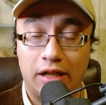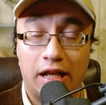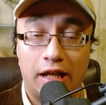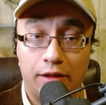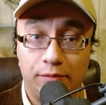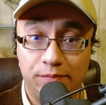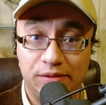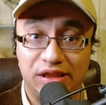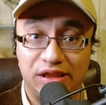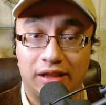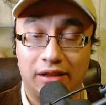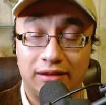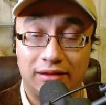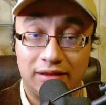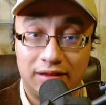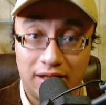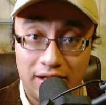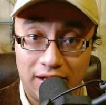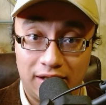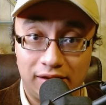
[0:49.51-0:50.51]
Helps a
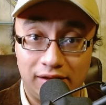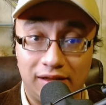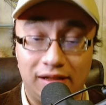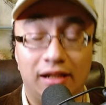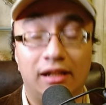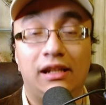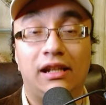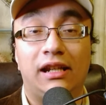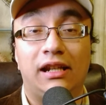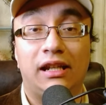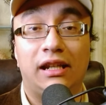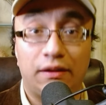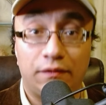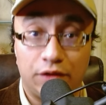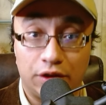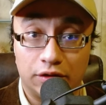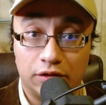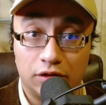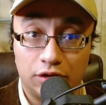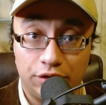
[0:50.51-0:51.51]
ton if
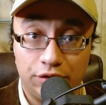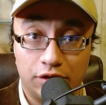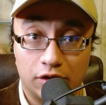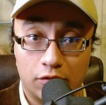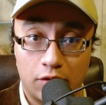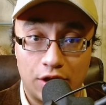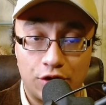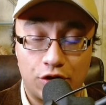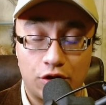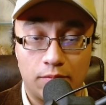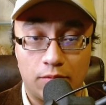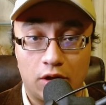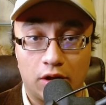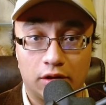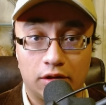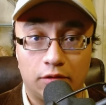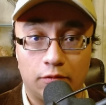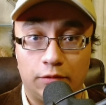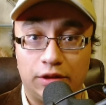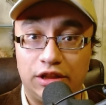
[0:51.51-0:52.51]
you include a question
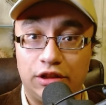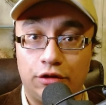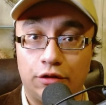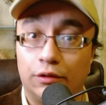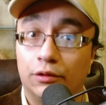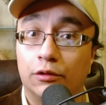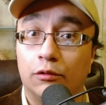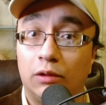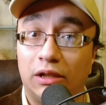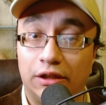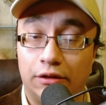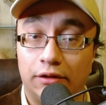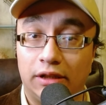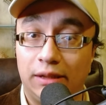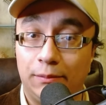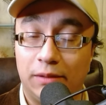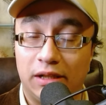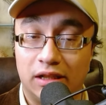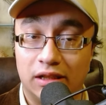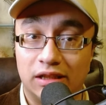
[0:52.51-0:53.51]
mark with your query
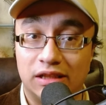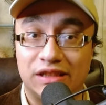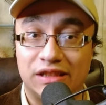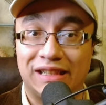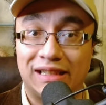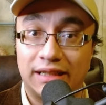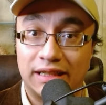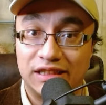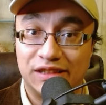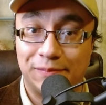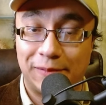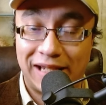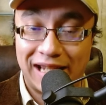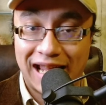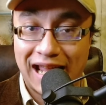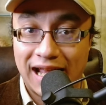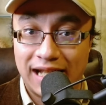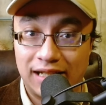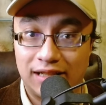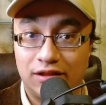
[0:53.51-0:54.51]
because it lets me
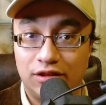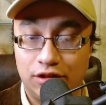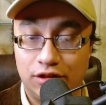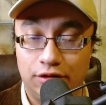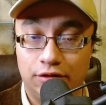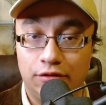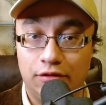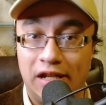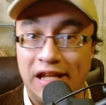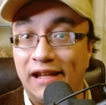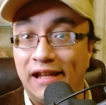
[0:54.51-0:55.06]
add it to